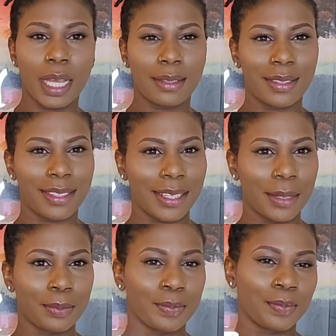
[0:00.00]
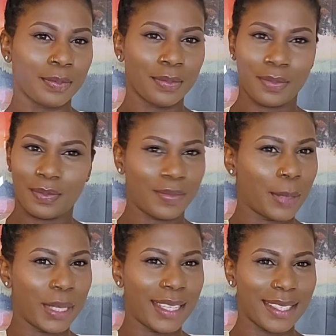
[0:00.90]
and
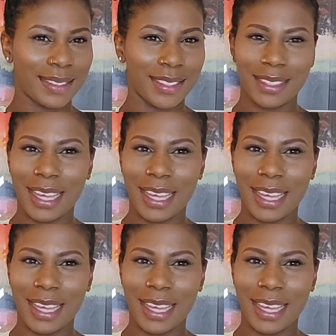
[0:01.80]
amazing.